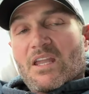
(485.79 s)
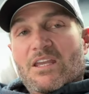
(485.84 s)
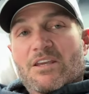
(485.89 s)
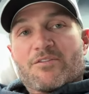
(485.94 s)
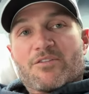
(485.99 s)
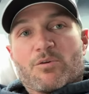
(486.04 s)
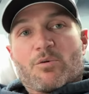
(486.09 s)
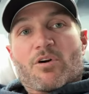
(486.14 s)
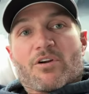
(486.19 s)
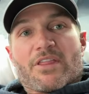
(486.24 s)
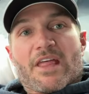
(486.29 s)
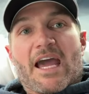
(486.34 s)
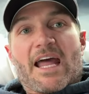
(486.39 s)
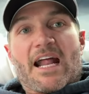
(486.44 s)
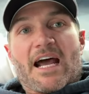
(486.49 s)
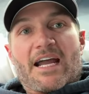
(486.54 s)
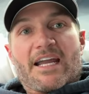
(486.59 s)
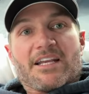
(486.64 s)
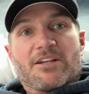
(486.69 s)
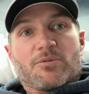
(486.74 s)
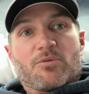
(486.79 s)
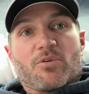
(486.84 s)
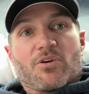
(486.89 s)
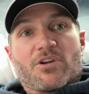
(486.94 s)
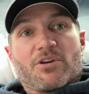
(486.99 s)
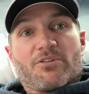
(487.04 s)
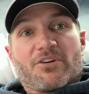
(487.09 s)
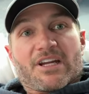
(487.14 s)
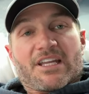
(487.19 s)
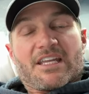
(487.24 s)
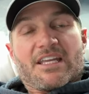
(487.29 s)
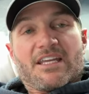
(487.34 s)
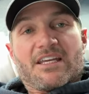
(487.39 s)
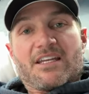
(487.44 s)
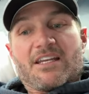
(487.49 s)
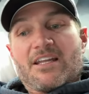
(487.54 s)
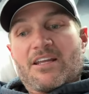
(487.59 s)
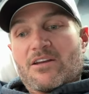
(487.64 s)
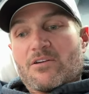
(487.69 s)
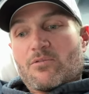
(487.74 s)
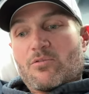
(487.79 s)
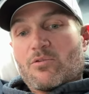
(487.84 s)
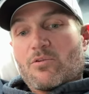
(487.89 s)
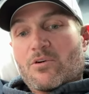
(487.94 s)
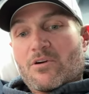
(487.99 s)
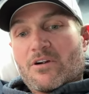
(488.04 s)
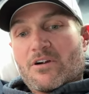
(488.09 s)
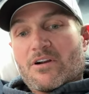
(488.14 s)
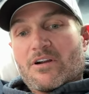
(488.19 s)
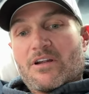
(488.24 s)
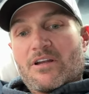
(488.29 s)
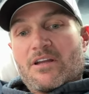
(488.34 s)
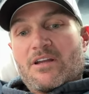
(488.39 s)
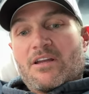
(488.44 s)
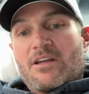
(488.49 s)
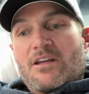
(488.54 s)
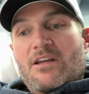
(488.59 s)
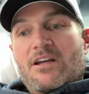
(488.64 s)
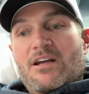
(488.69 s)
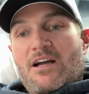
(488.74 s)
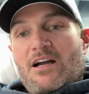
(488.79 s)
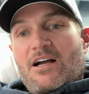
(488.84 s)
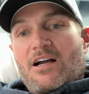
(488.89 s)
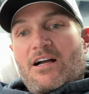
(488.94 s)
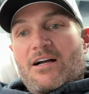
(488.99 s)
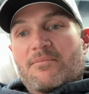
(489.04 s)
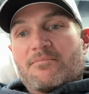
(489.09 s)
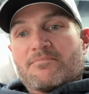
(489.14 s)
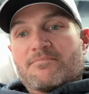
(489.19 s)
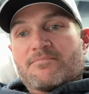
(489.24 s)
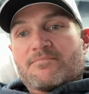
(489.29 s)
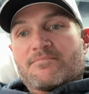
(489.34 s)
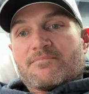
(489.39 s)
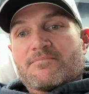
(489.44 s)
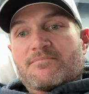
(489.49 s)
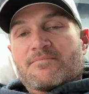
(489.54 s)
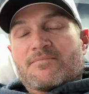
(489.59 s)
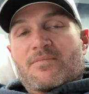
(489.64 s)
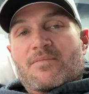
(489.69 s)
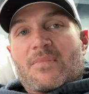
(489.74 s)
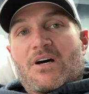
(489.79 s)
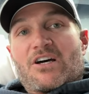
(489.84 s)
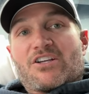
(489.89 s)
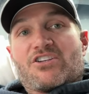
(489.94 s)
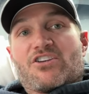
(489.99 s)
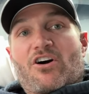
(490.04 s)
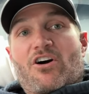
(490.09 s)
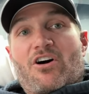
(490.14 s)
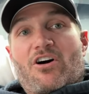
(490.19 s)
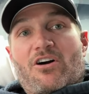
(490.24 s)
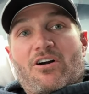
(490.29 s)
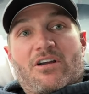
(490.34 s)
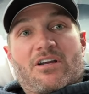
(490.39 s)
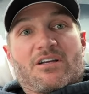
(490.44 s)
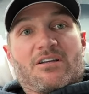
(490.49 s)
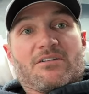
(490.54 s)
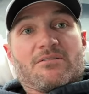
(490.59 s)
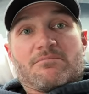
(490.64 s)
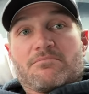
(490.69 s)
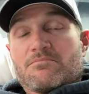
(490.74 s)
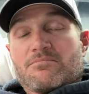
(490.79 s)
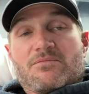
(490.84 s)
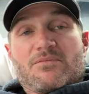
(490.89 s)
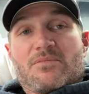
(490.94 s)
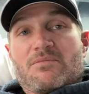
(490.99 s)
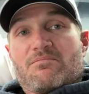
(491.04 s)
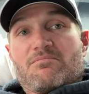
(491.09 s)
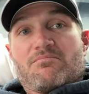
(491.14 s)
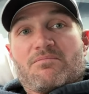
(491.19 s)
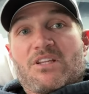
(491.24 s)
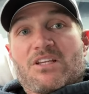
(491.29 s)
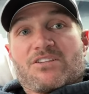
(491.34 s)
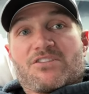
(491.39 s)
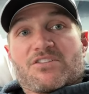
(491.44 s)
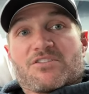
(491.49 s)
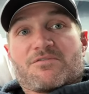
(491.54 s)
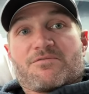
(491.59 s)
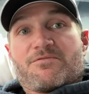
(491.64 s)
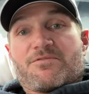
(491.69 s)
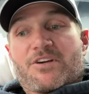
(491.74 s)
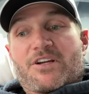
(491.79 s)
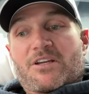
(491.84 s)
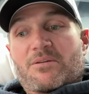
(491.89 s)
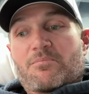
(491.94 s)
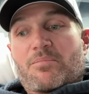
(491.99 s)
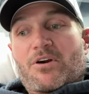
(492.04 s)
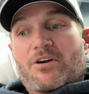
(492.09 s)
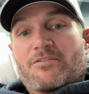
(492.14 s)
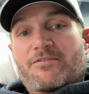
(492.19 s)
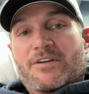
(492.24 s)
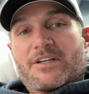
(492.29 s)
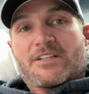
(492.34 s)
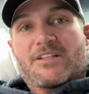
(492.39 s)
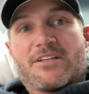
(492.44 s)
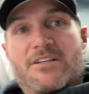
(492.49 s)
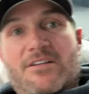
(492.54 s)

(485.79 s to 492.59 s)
If you are that height or you're a kid or um, a dog, this is freaking perfect.